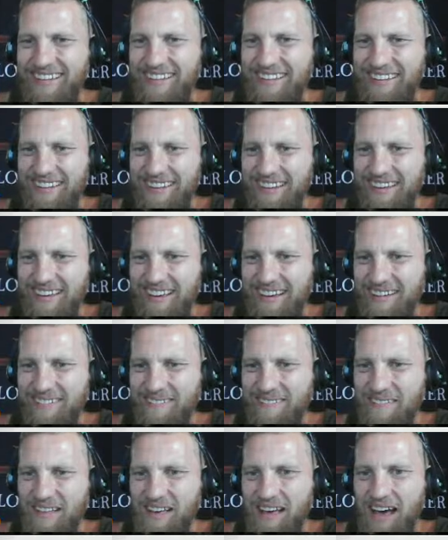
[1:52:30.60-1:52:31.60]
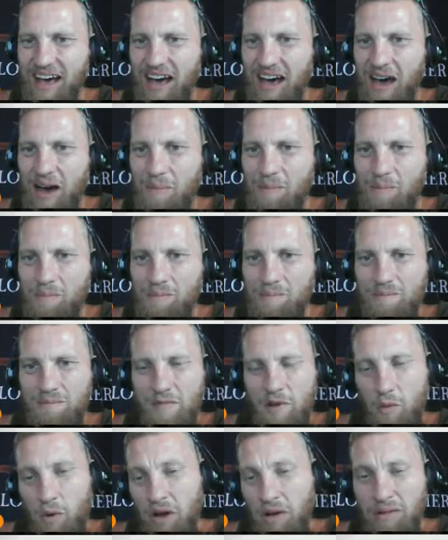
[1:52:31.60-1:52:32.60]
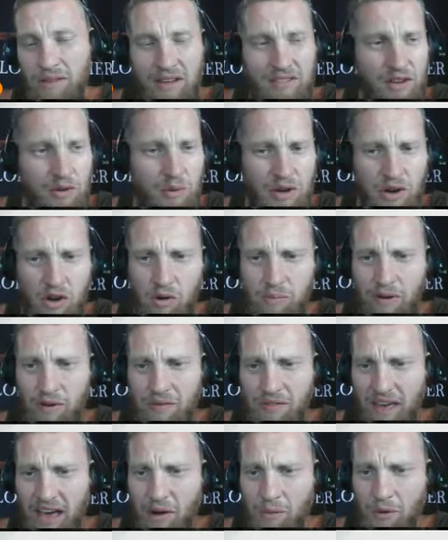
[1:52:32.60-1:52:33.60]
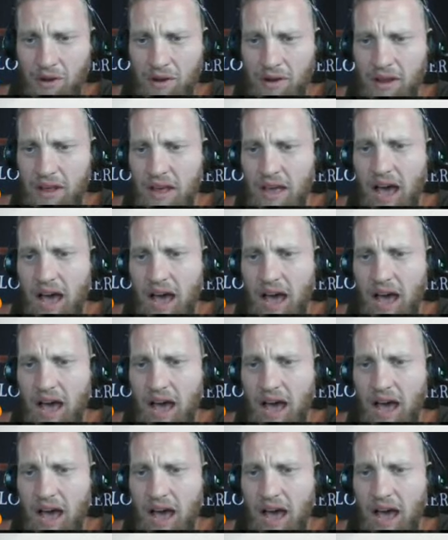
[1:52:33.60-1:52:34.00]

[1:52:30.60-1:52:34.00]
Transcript: Yeah. Well, that's all we know about that one.